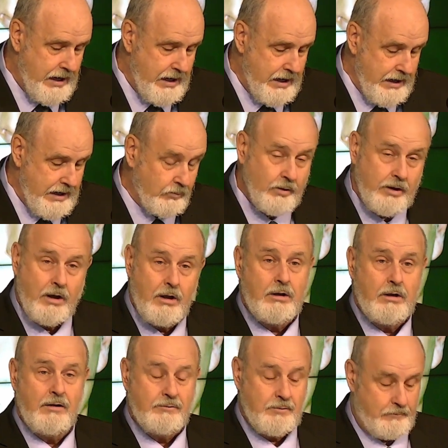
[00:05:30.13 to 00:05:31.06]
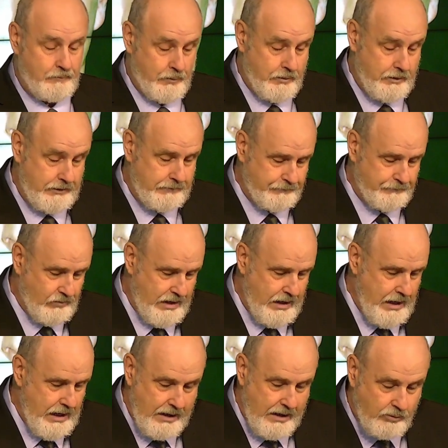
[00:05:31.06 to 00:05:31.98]
and we all love him for it.
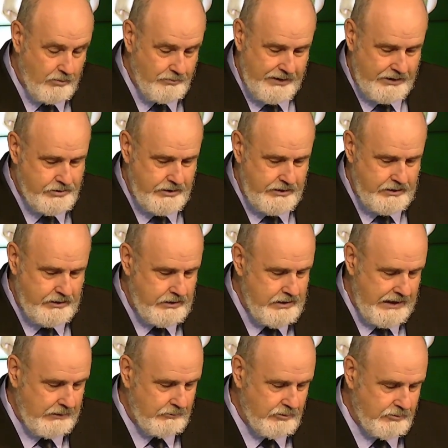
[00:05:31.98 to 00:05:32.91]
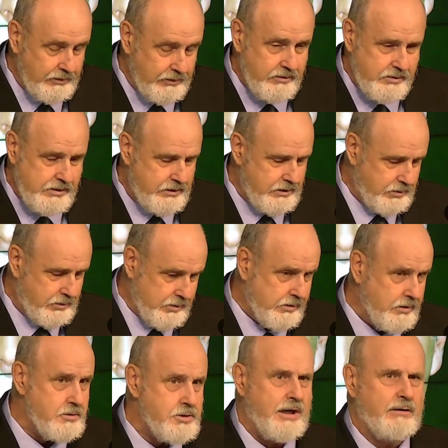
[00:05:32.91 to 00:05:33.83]
I won't mention any names, but his initials
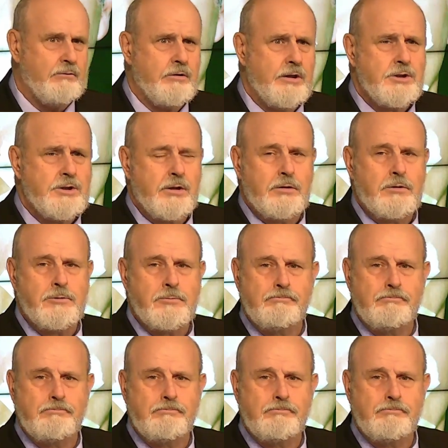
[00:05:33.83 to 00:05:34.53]
are J. Richards.